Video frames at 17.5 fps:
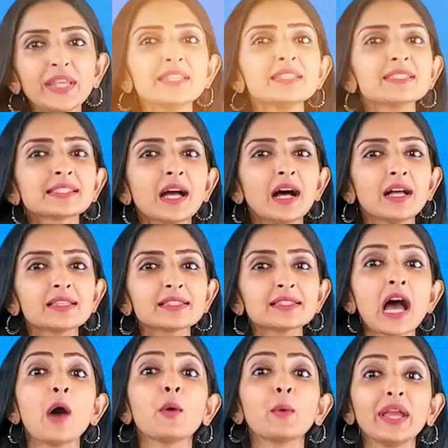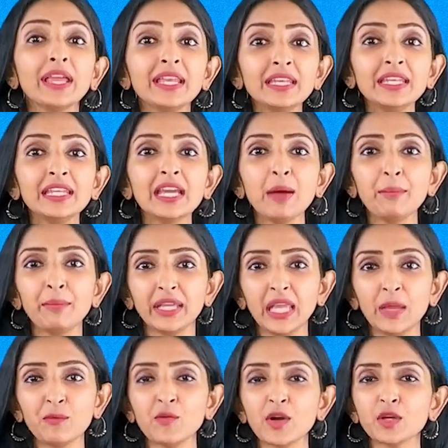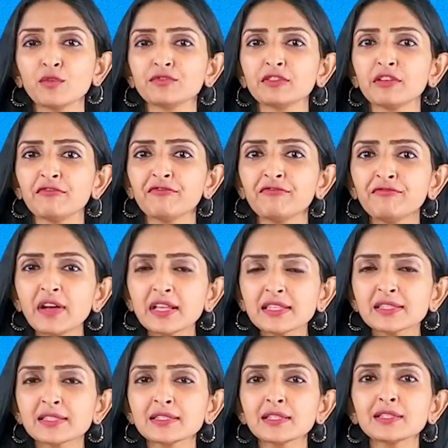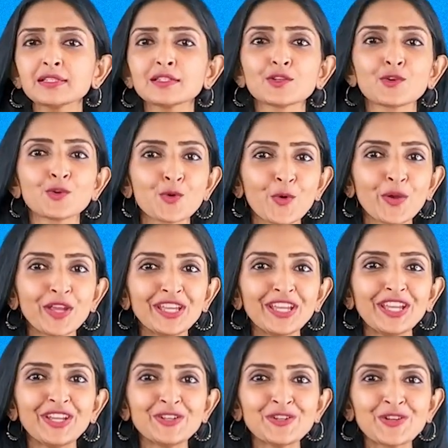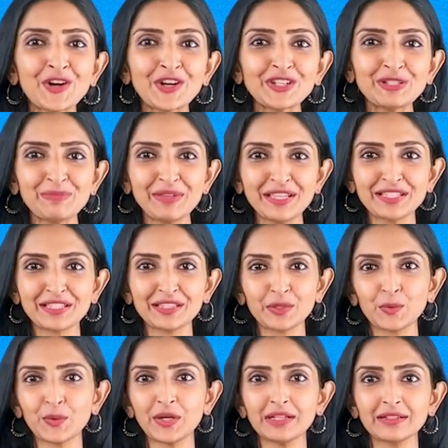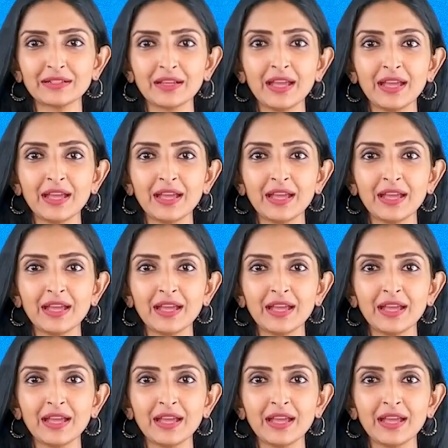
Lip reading: discussed how India became one of the fastest growing economies in the world